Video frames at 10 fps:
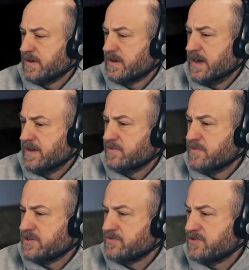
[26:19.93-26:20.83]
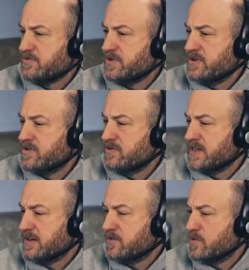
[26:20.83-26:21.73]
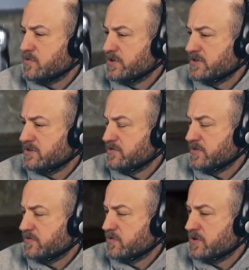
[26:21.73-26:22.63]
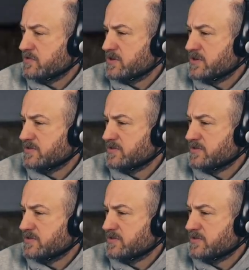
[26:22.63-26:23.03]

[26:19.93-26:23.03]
have the measurement so we know exactly what we're dealing with flooring wise.